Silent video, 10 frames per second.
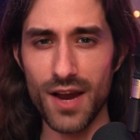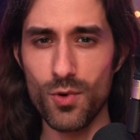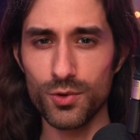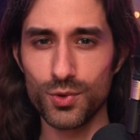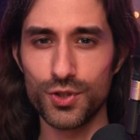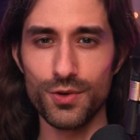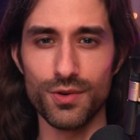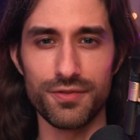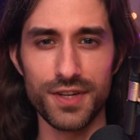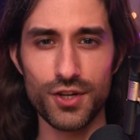I want to show
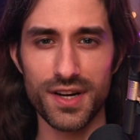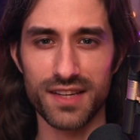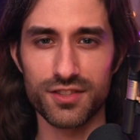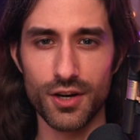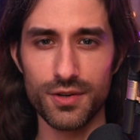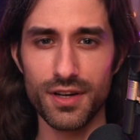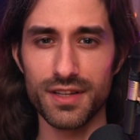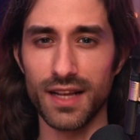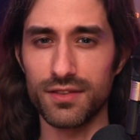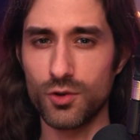you a feature in Xcode
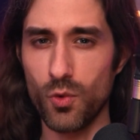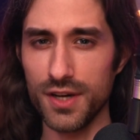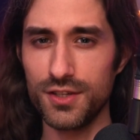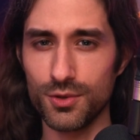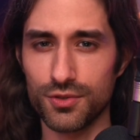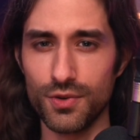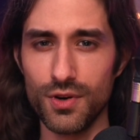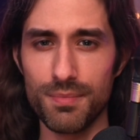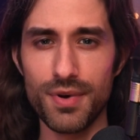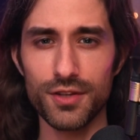that's quite
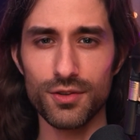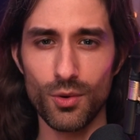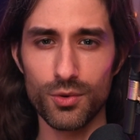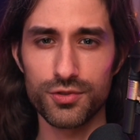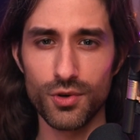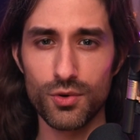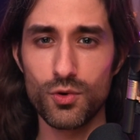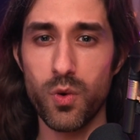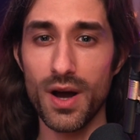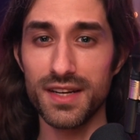useful, but also
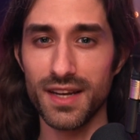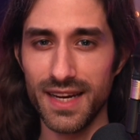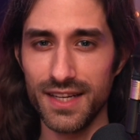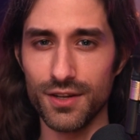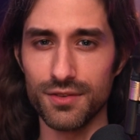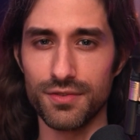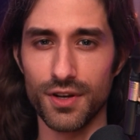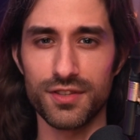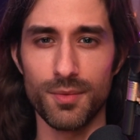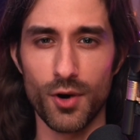quite hidden
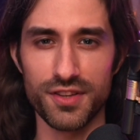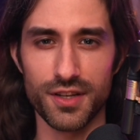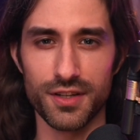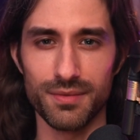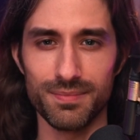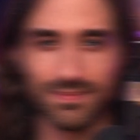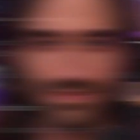for some reason.